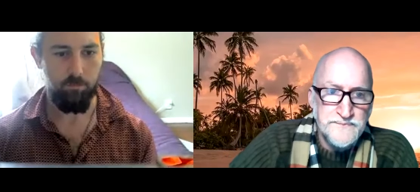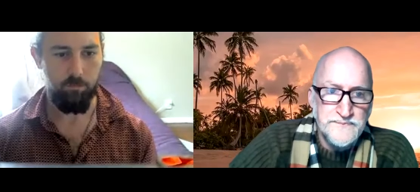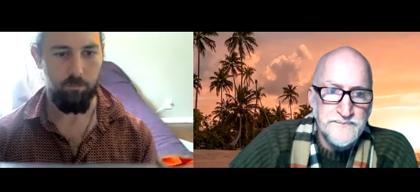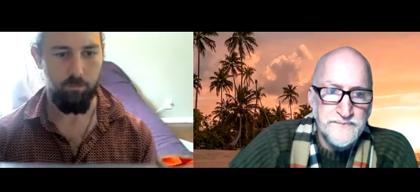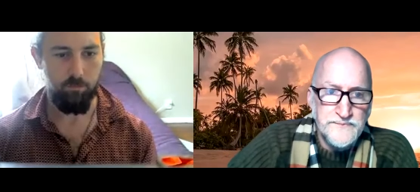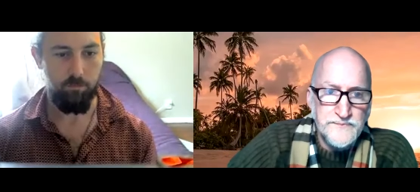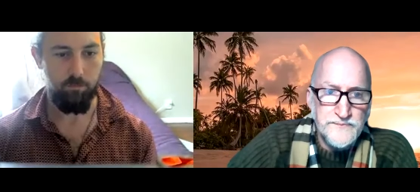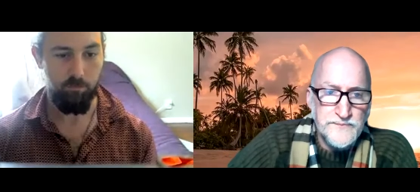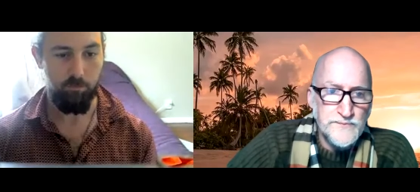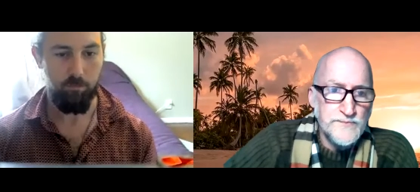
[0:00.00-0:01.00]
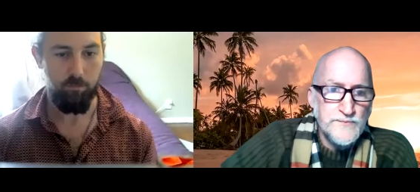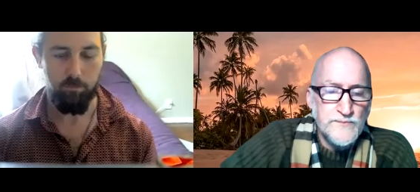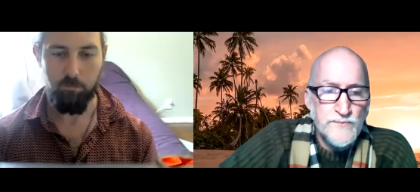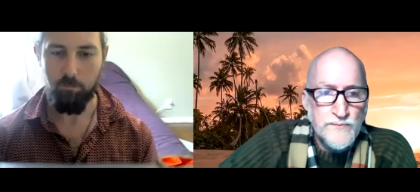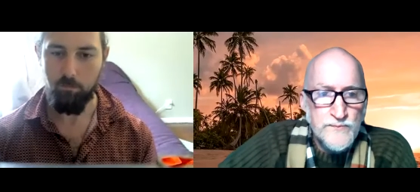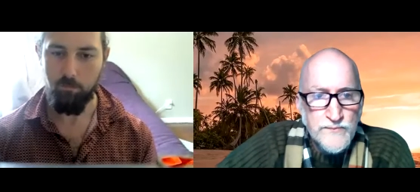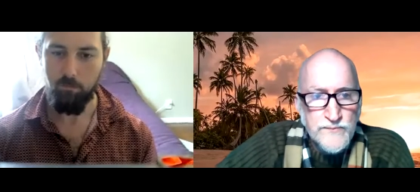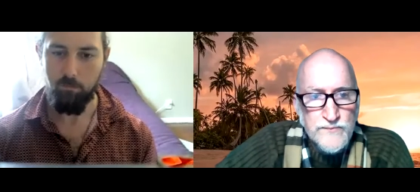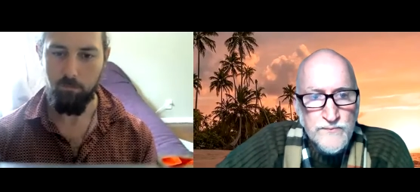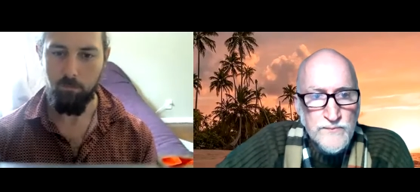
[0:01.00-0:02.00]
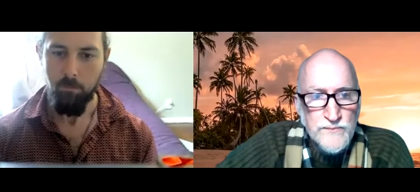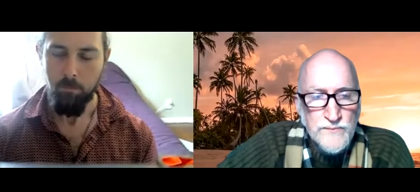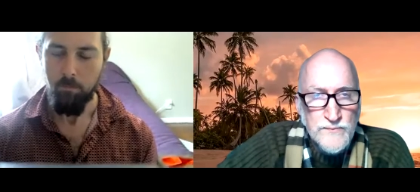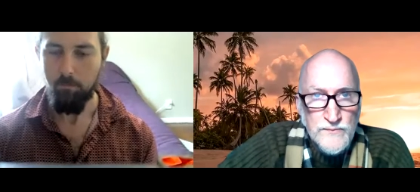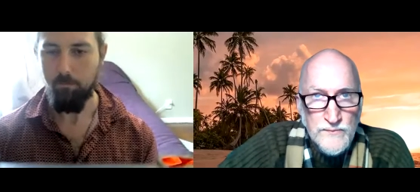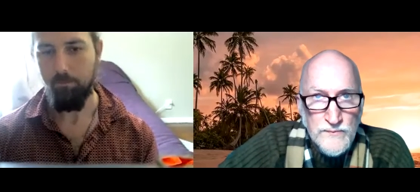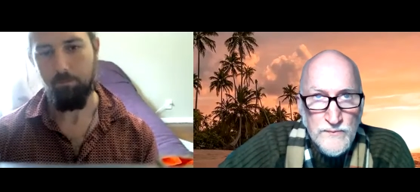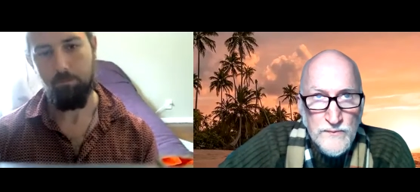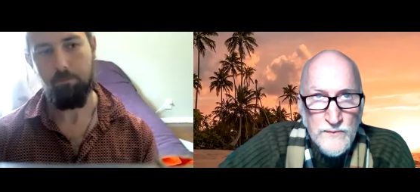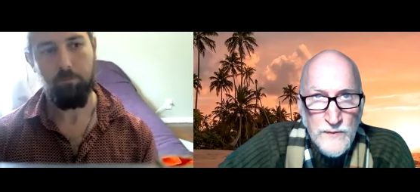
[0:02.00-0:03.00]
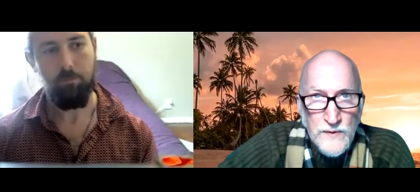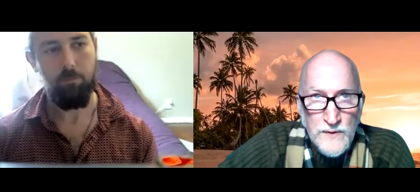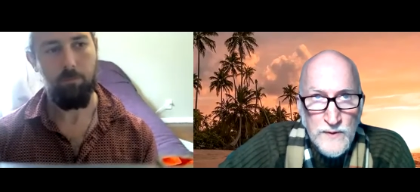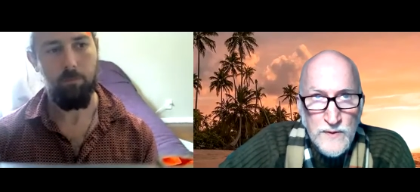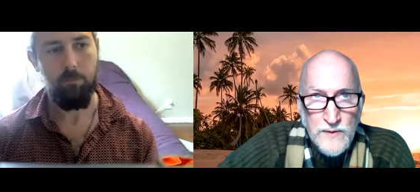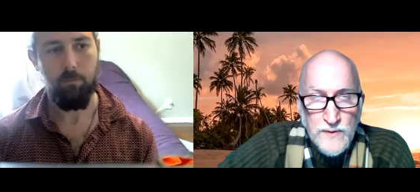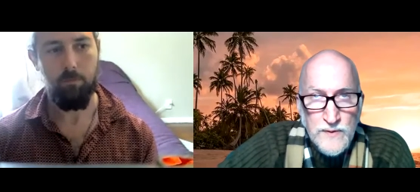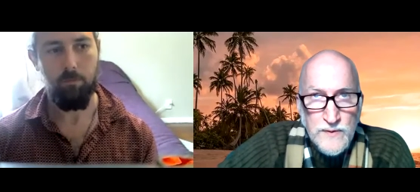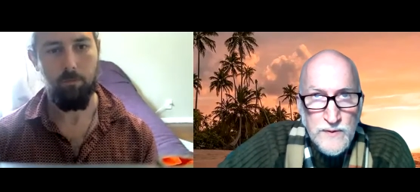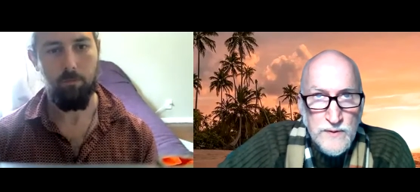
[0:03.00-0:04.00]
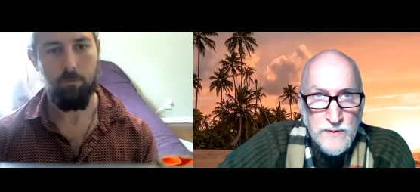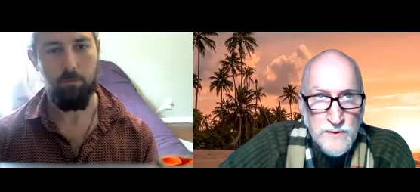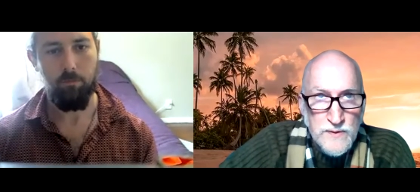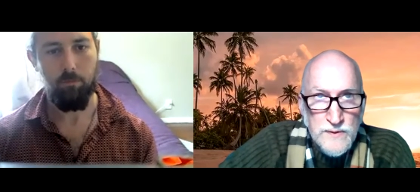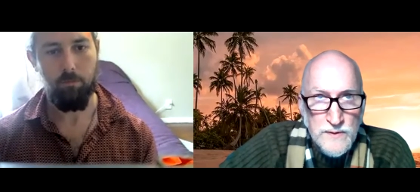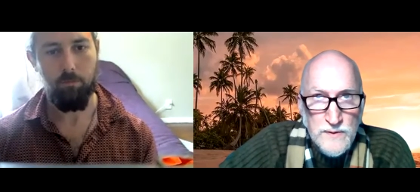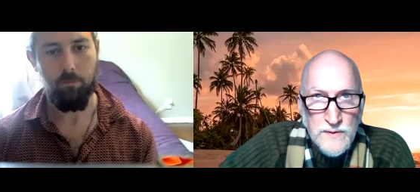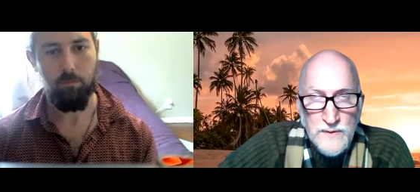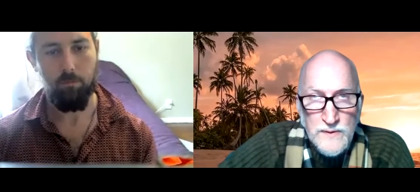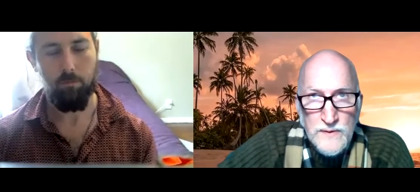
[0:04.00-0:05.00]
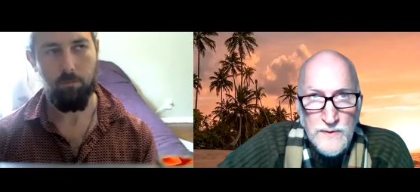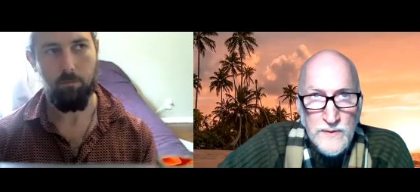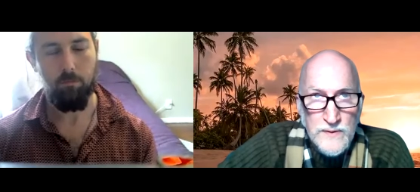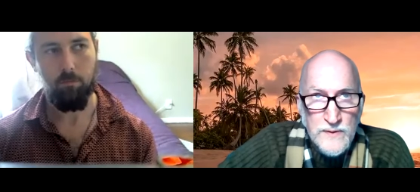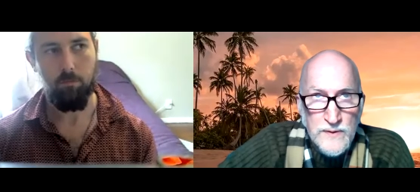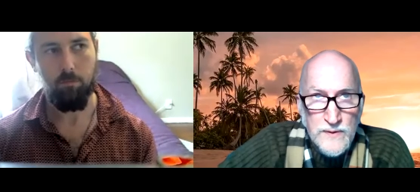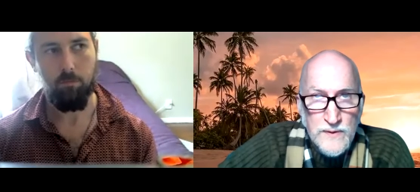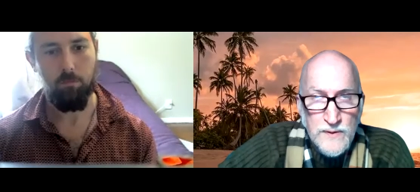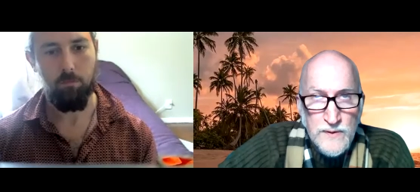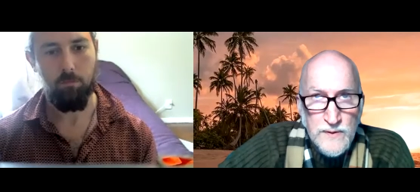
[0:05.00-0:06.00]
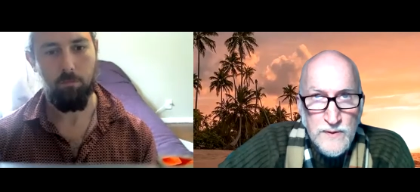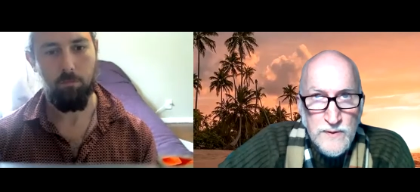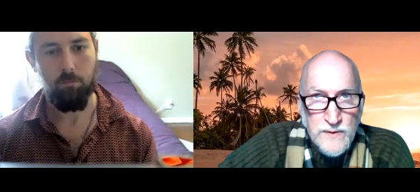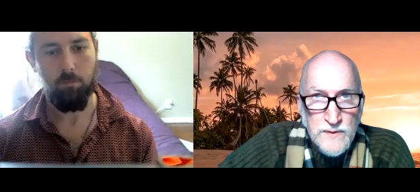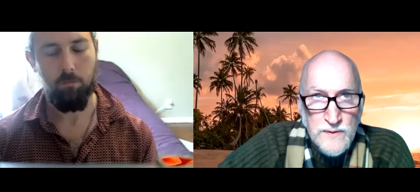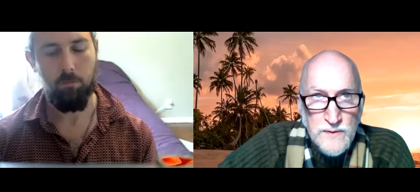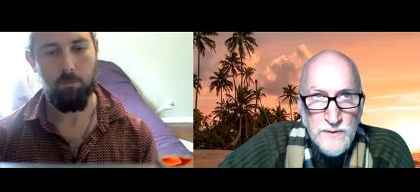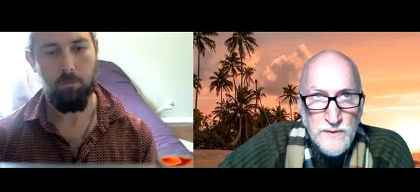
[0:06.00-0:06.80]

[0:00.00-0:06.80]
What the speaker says: Nobody speaks.